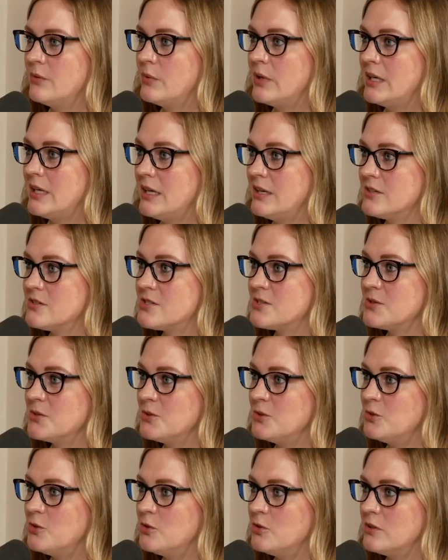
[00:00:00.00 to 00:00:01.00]
we need
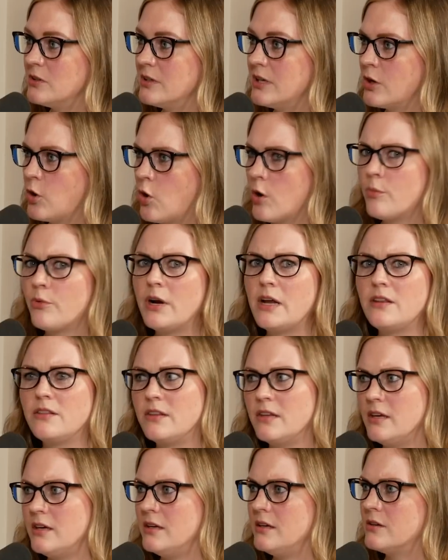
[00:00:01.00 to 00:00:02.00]
to incorporate
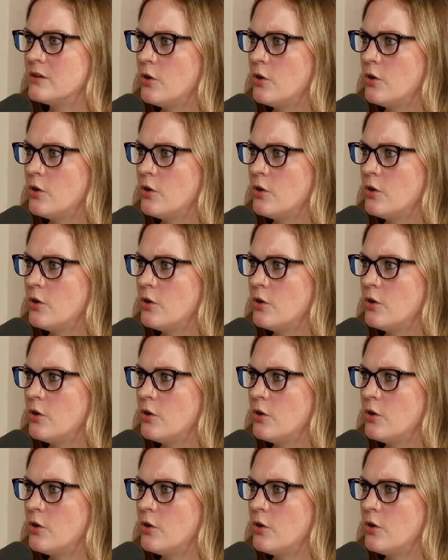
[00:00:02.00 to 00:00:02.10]
the